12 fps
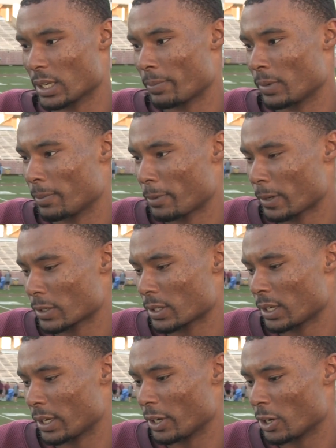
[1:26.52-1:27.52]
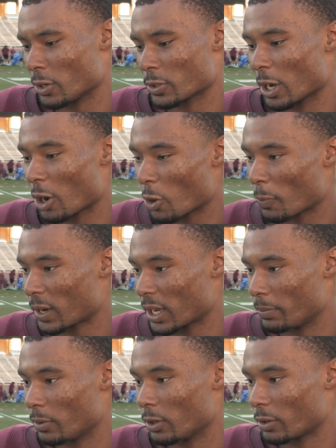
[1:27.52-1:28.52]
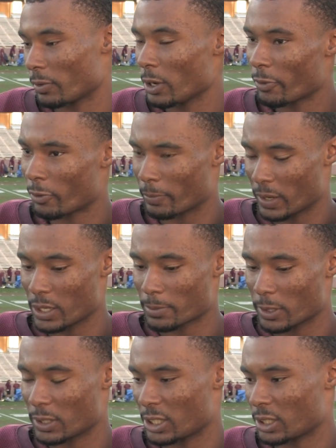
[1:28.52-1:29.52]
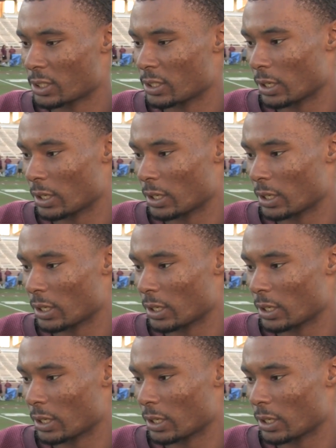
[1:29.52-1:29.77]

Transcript: I'm the person that knows the whole playbook from each position,